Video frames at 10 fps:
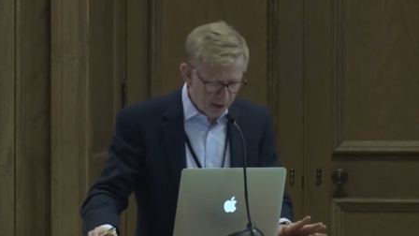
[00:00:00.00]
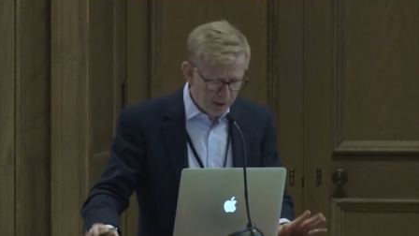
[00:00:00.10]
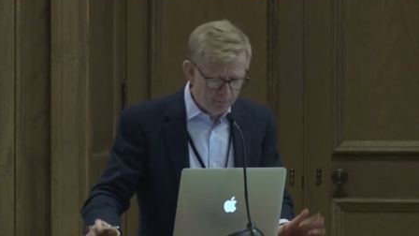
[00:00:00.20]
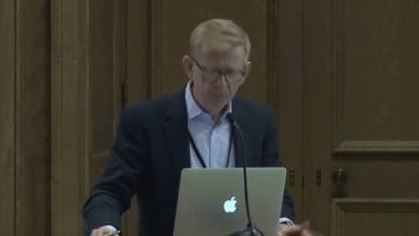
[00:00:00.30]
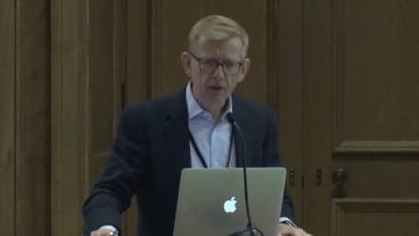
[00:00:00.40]

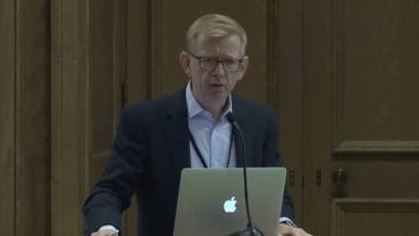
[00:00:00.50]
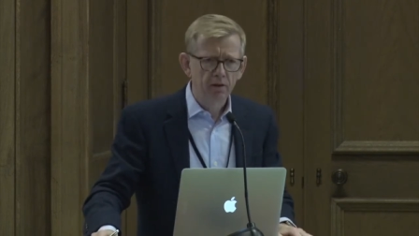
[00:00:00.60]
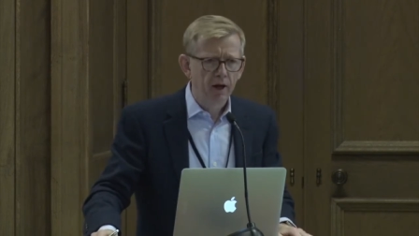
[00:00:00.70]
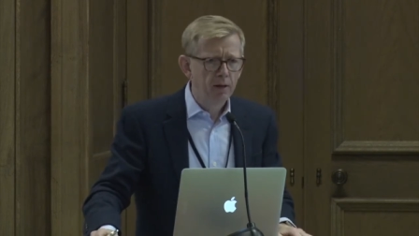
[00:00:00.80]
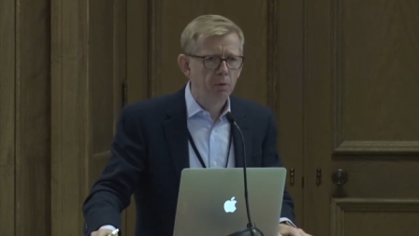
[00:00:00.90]
Um,
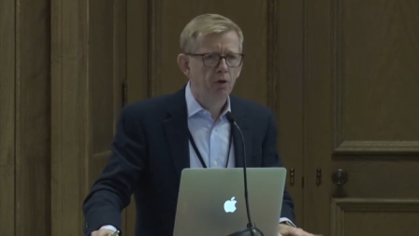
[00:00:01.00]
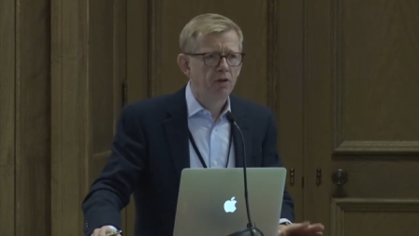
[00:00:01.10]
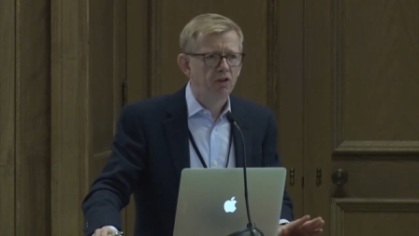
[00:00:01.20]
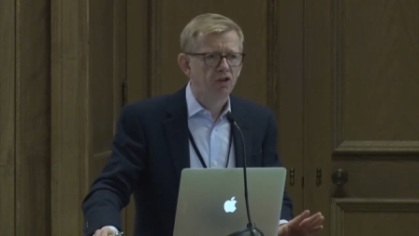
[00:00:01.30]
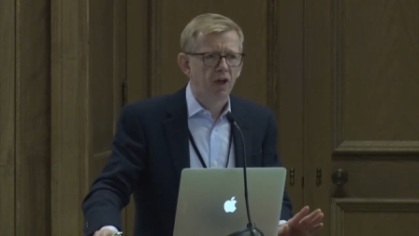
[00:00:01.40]

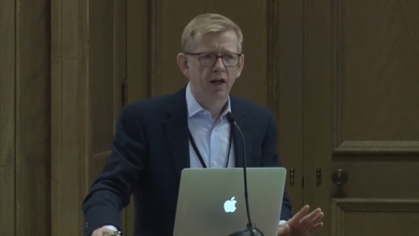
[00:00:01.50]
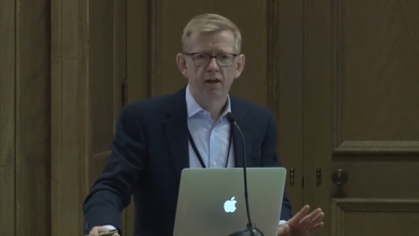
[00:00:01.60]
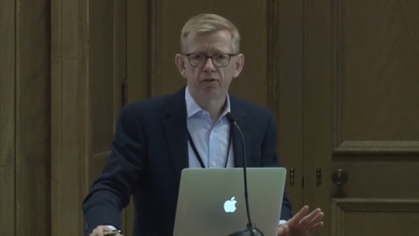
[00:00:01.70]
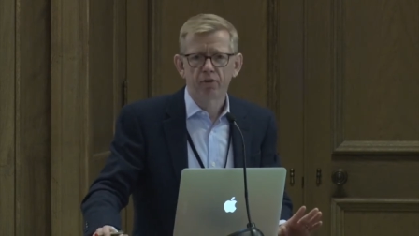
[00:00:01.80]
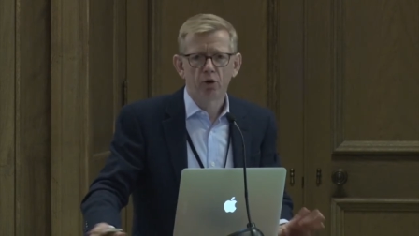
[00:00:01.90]
Libraries
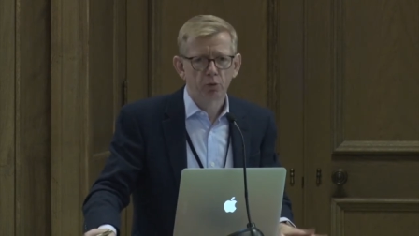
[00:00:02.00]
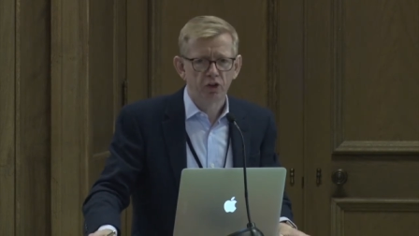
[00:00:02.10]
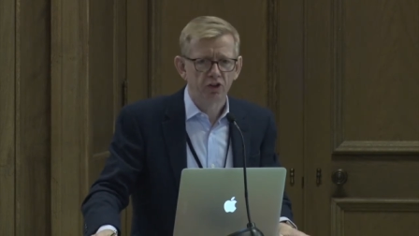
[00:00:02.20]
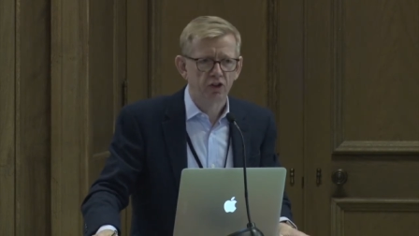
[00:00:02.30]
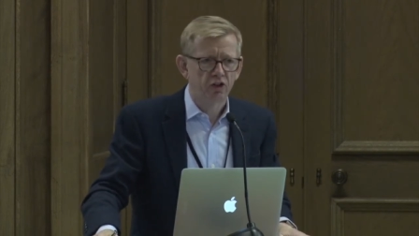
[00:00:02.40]
have always
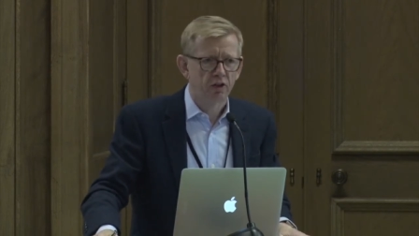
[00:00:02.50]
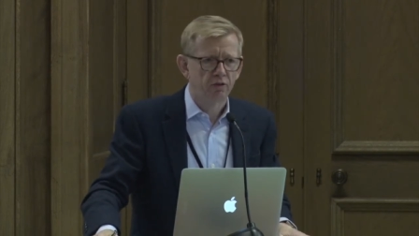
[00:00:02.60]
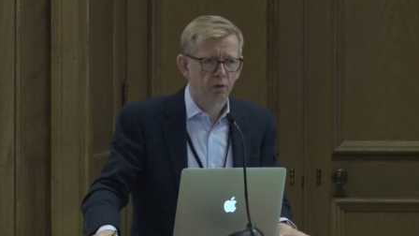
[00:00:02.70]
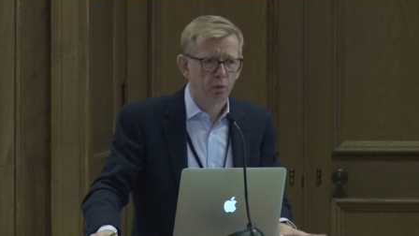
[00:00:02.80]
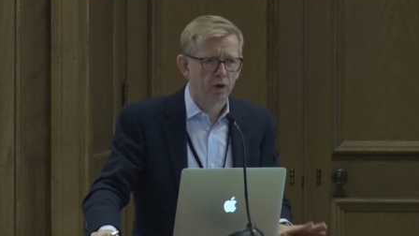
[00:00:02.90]
existed
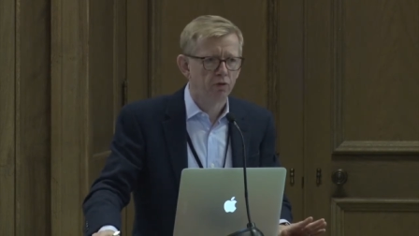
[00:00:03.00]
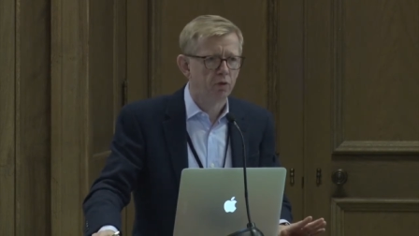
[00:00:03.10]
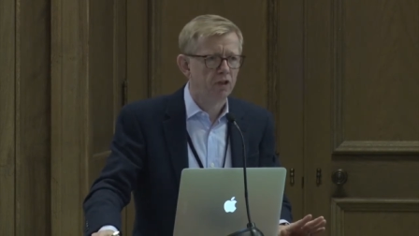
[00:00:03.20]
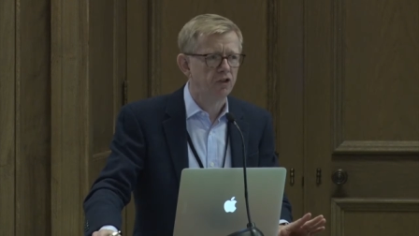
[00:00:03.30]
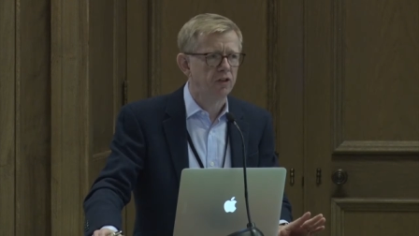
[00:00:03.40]
for one
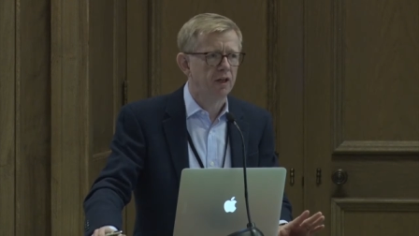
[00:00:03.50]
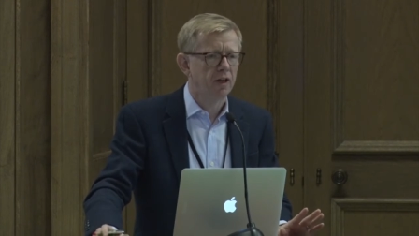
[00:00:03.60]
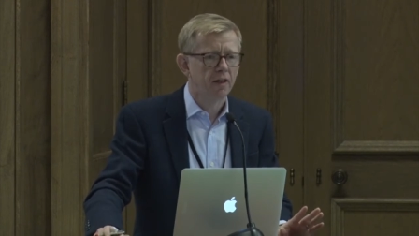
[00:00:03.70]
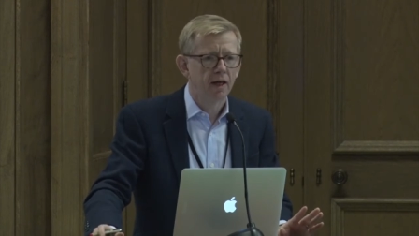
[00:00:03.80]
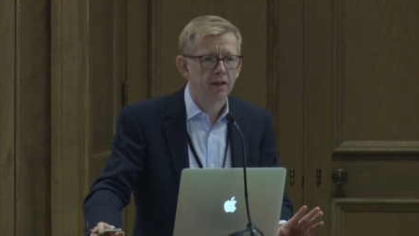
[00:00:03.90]
reason,
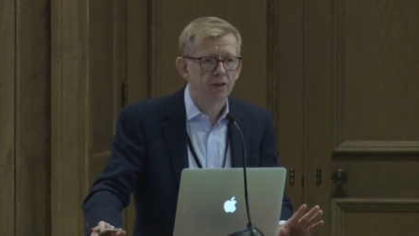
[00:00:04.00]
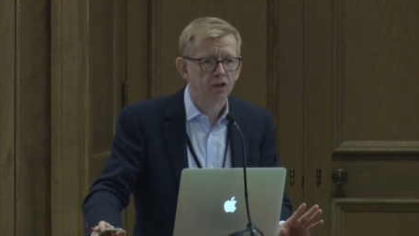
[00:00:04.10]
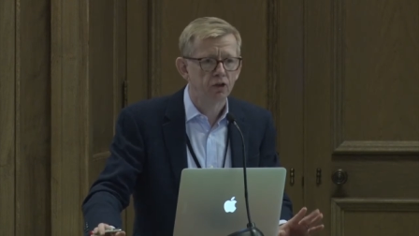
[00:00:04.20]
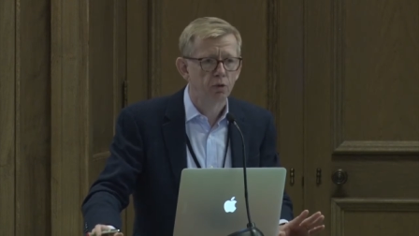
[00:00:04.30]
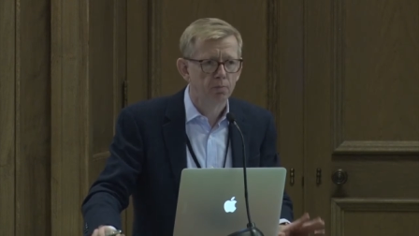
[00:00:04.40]
and that is
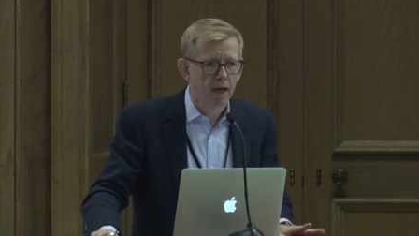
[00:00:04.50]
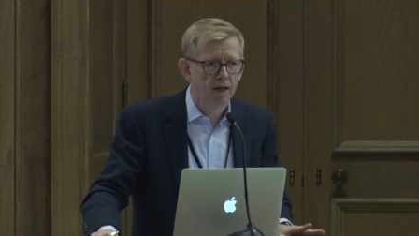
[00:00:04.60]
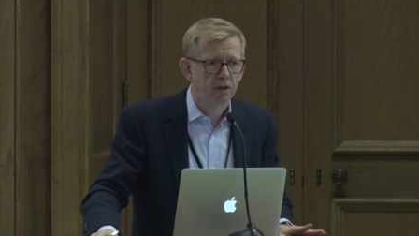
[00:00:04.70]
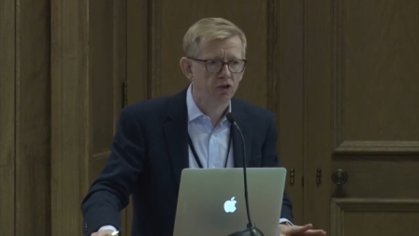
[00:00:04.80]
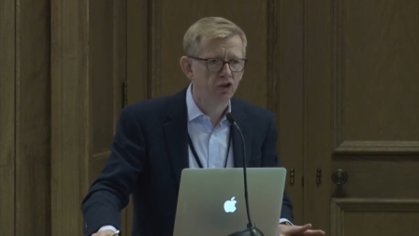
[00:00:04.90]
to
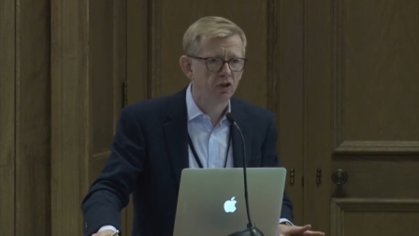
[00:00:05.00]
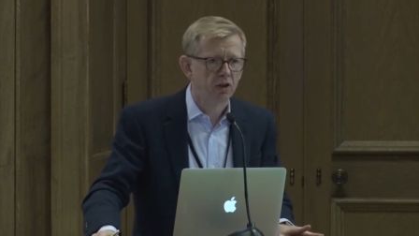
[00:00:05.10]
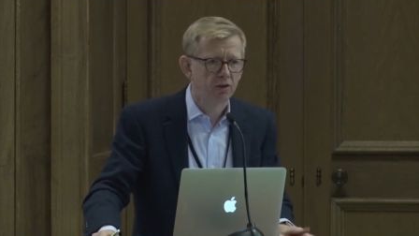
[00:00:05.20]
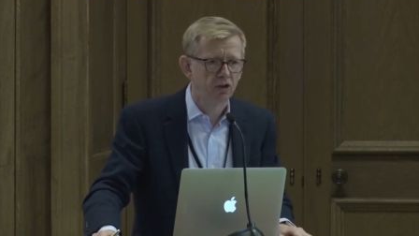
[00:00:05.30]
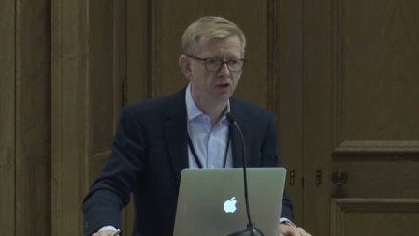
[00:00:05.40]
manage
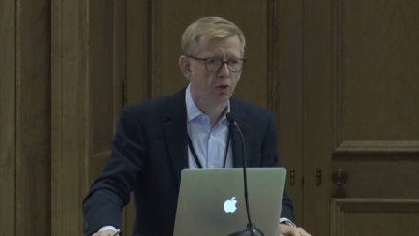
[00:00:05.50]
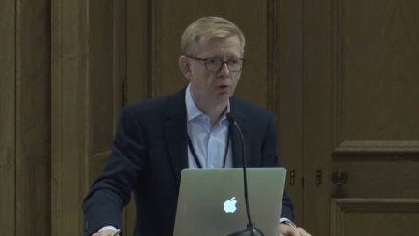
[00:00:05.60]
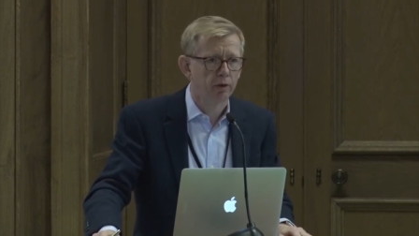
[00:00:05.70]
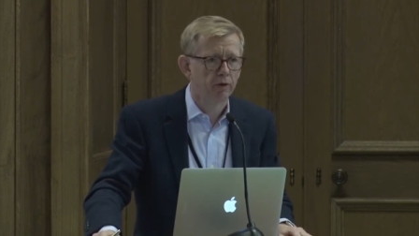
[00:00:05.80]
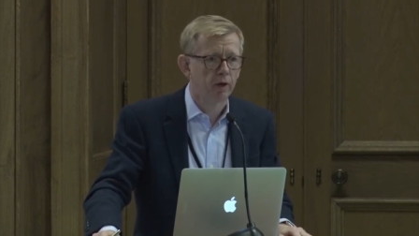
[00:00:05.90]
the
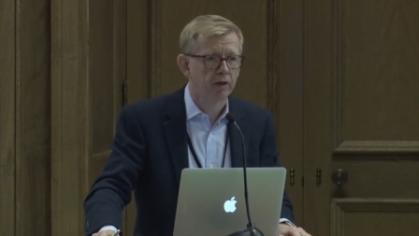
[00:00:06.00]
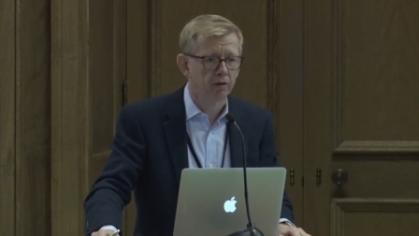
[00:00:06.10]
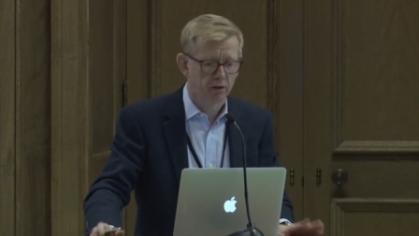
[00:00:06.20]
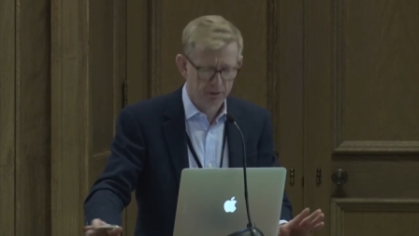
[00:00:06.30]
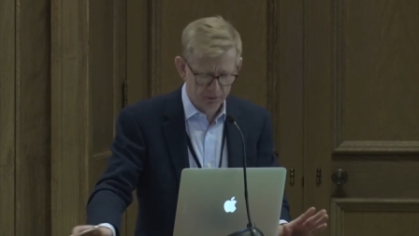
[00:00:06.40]
scholarly record.